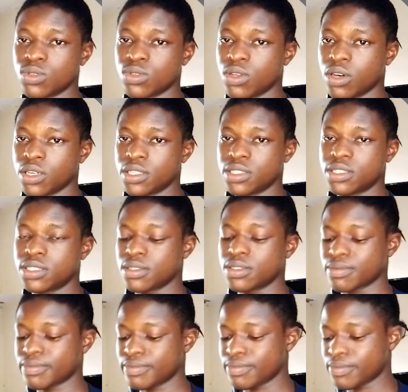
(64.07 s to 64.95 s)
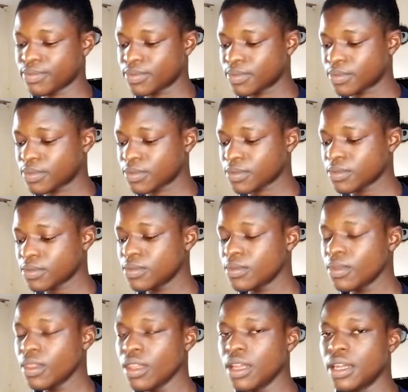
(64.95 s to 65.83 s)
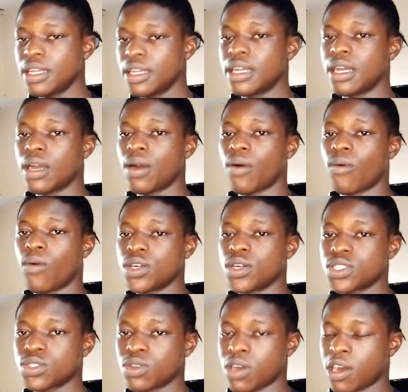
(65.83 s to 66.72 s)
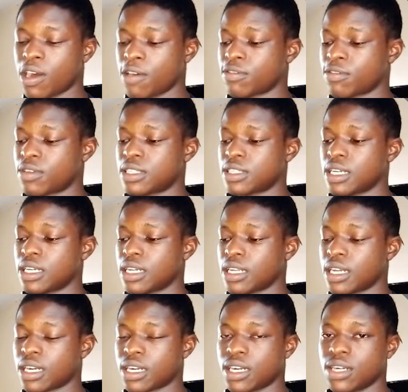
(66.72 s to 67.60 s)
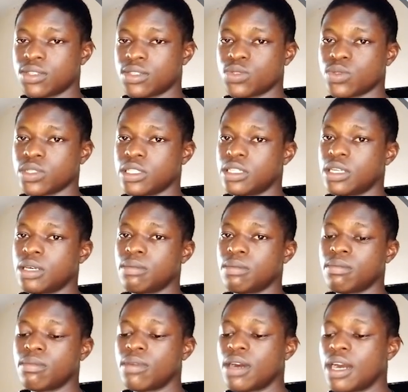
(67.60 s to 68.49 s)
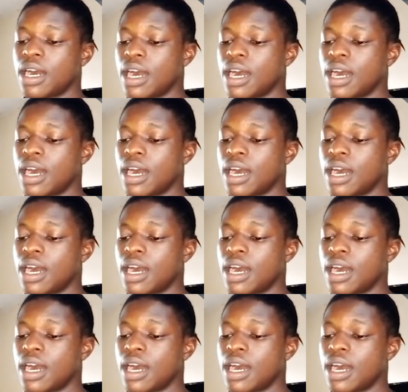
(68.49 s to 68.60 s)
does? Once you have created an account with them